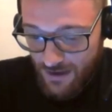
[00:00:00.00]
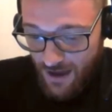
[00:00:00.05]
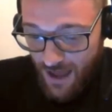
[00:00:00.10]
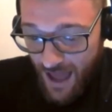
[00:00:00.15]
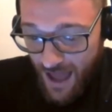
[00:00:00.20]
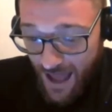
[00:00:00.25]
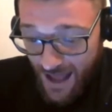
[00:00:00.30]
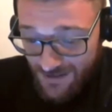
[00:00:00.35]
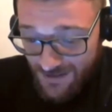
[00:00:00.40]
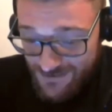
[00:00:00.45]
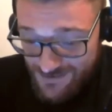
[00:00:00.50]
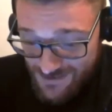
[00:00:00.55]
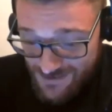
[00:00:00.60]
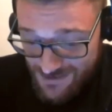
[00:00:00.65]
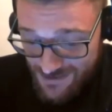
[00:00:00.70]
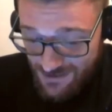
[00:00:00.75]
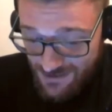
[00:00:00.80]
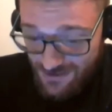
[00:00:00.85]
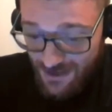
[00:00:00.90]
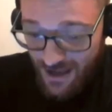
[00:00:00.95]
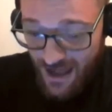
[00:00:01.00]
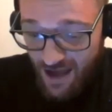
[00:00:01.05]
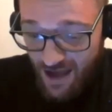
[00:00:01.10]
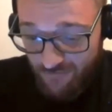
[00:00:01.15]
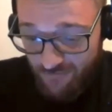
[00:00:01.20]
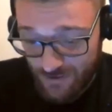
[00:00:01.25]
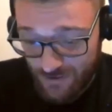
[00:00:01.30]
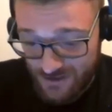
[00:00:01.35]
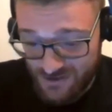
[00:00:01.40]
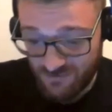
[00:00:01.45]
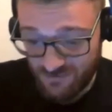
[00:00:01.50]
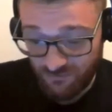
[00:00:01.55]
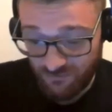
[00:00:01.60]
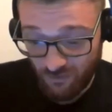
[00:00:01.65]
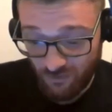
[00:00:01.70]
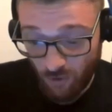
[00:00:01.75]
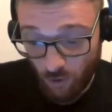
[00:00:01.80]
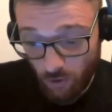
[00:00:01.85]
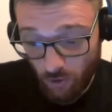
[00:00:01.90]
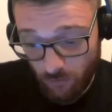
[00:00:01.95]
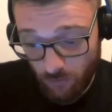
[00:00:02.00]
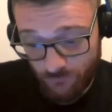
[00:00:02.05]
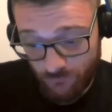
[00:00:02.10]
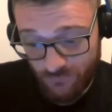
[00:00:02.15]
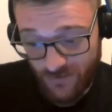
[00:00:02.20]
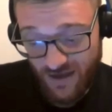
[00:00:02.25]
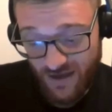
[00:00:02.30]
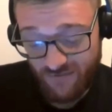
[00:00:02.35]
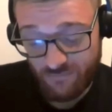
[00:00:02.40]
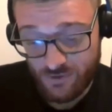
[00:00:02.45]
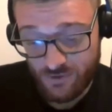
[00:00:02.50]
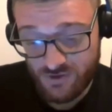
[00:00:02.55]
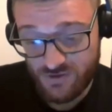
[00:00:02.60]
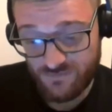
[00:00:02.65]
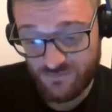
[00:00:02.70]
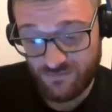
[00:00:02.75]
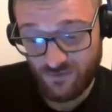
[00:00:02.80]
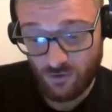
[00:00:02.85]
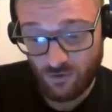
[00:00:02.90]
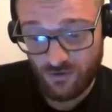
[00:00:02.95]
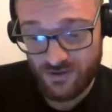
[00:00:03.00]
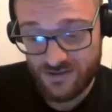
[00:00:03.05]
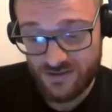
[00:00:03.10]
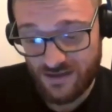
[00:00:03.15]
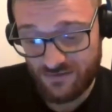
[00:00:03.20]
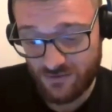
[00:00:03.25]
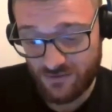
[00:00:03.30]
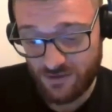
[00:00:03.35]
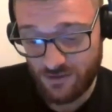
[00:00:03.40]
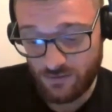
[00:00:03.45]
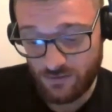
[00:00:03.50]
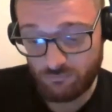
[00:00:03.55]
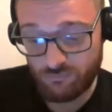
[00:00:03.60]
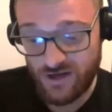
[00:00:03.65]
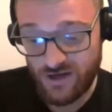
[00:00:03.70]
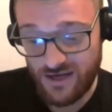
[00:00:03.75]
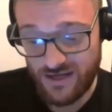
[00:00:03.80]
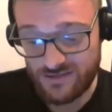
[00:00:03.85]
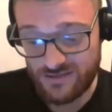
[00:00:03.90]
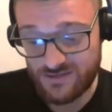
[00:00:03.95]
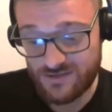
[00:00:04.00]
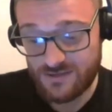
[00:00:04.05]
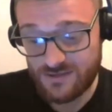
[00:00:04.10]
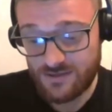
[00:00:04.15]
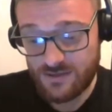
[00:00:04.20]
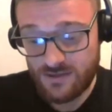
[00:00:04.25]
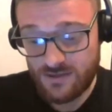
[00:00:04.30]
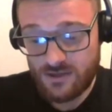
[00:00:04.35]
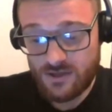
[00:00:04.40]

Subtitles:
at 4:30 this afternoon, reads: